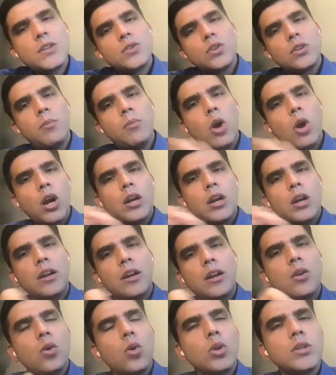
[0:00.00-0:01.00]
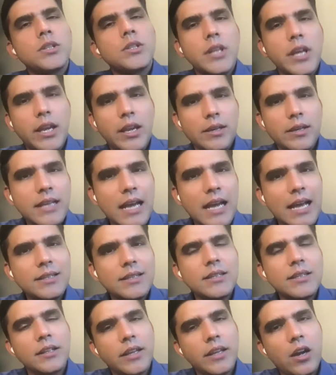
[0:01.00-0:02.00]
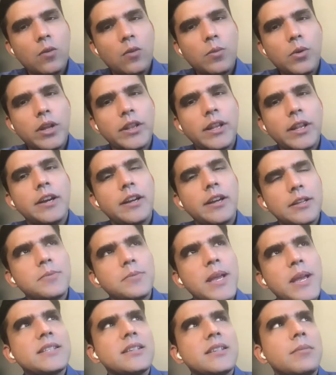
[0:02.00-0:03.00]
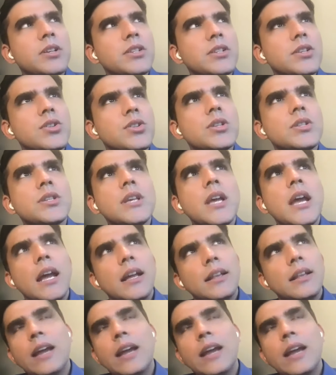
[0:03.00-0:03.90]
So the model controls the SAST and the output, and then it does make some decisions.